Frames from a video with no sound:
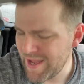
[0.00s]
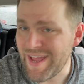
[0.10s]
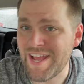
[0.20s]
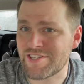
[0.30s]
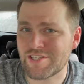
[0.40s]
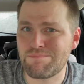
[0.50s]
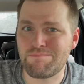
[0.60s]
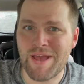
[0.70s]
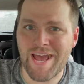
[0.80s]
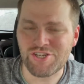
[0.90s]
It's
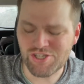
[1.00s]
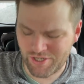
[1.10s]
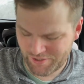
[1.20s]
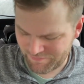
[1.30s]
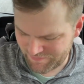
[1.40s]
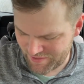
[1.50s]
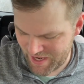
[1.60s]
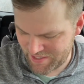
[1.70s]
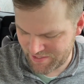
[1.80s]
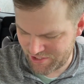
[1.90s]
special,
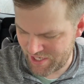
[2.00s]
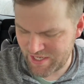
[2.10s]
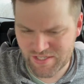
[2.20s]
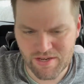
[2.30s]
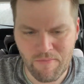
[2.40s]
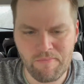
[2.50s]
ladies and gents.